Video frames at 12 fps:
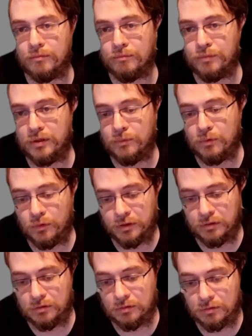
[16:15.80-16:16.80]
People
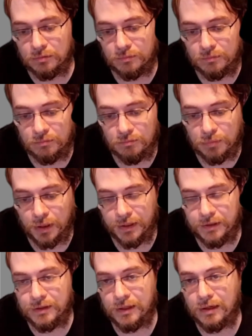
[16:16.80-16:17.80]
will buy
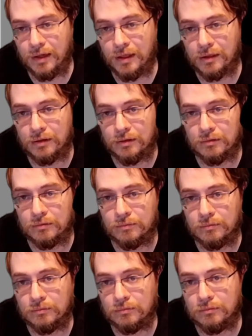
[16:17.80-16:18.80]
into anything.
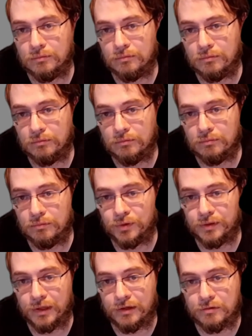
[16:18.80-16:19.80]
But
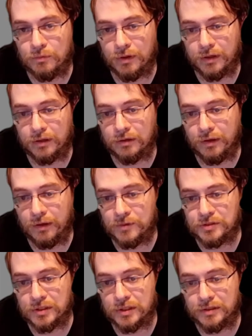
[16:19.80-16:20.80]
that's why climate
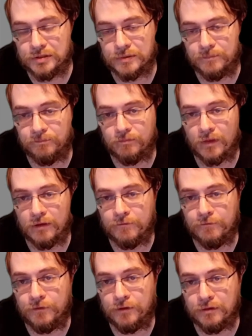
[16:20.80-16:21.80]
change
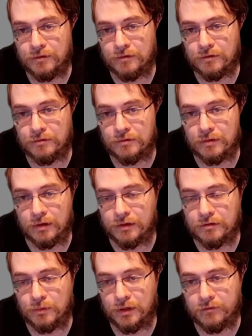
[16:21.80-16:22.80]
fears, that's
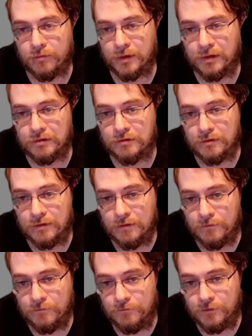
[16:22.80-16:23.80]
why everybody
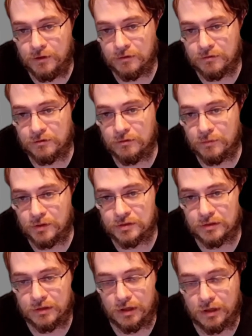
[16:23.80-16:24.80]
fears so much of
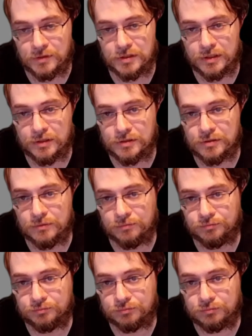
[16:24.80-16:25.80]
climate change.
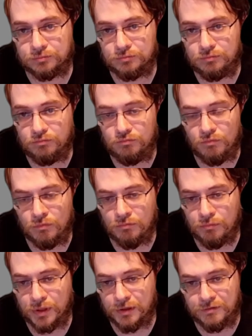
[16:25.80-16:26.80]

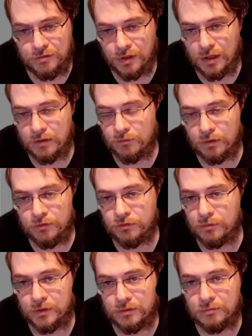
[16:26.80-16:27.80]
Because you can't run from it.